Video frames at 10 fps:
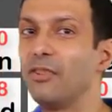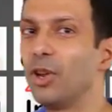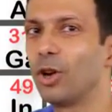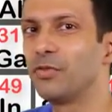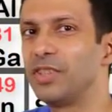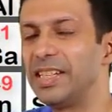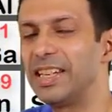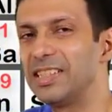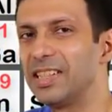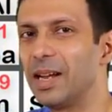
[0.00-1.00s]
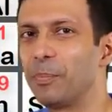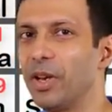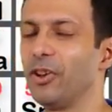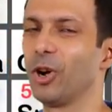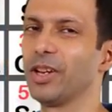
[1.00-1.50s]
a lot of details in our
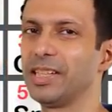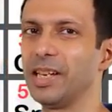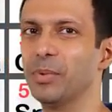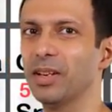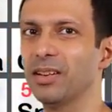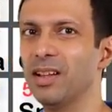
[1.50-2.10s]
periodic table.